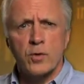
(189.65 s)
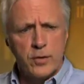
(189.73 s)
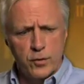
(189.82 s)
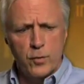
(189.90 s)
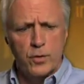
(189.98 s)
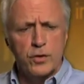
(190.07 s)
where
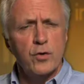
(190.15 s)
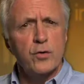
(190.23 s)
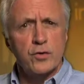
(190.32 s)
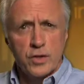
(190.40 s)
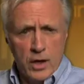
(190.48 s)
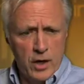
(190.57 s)
you were
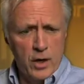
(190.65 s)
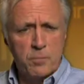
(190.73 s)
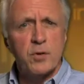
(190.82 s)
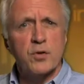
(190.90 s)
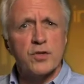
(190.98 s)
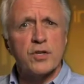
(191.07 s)
used,
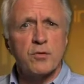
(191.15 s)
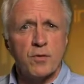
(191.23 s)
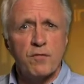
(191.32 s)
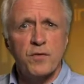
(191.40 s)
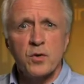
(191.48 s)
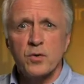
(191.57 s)
abused, and
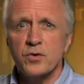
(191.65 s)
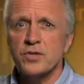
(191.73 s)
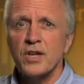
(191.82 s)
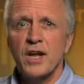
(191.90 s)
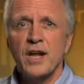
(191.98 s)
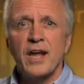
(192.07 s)
refused,